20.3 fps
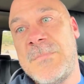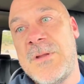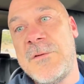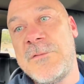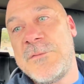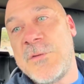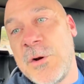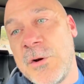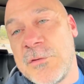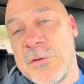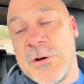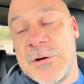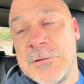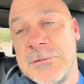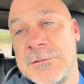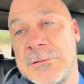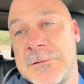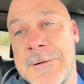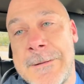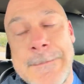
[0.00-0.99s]

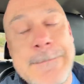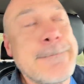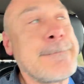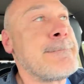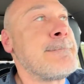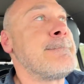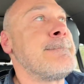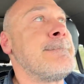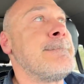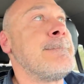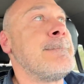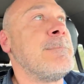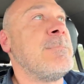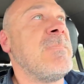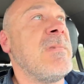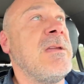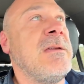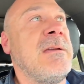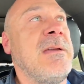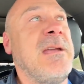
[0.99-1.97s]
Further,
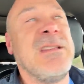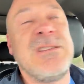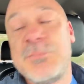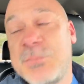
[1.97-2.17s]
it's